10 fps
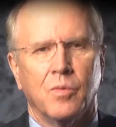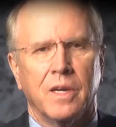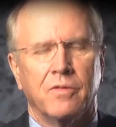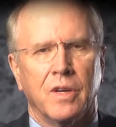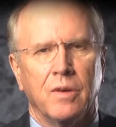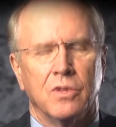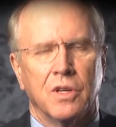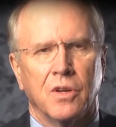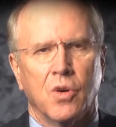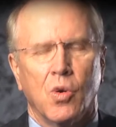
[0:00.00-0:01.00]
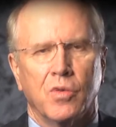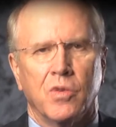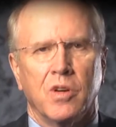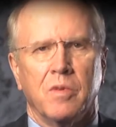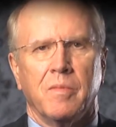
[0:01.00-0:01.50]
whenever he was in a
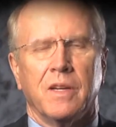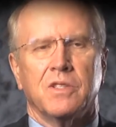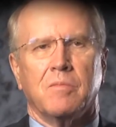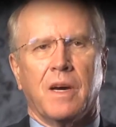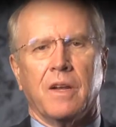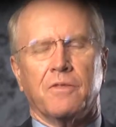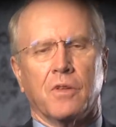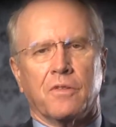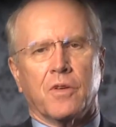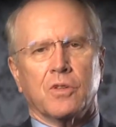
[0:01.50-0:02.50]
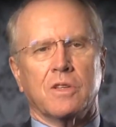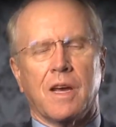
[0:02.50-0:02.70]
courtroom and met somebody for the first